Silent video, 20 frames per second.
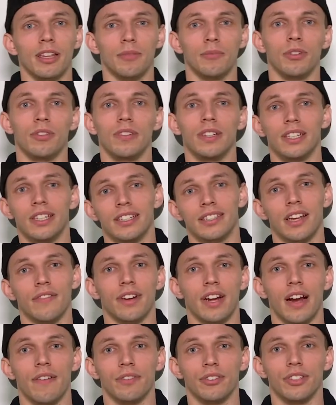the movie, and let's have a
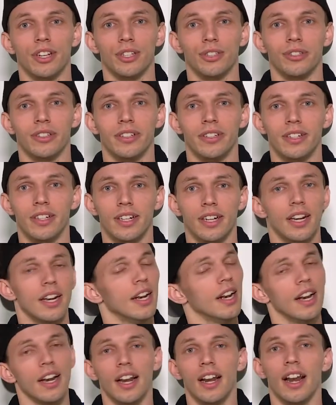conversation.
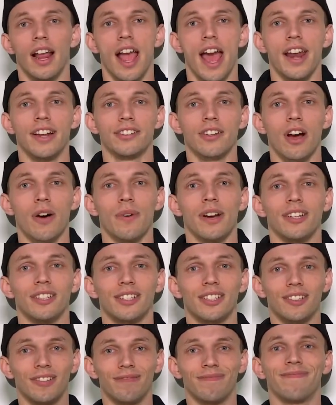And as
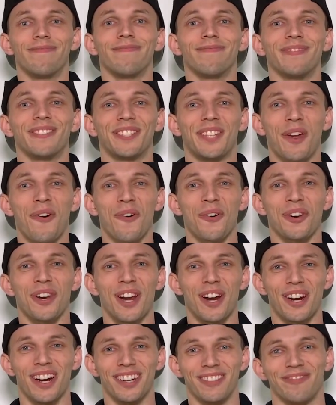always, stay
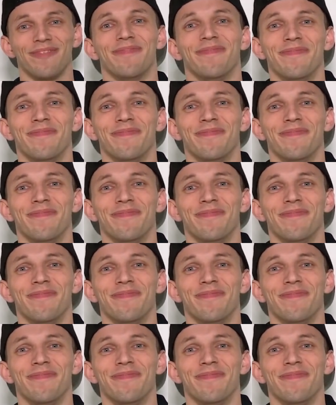ordinary.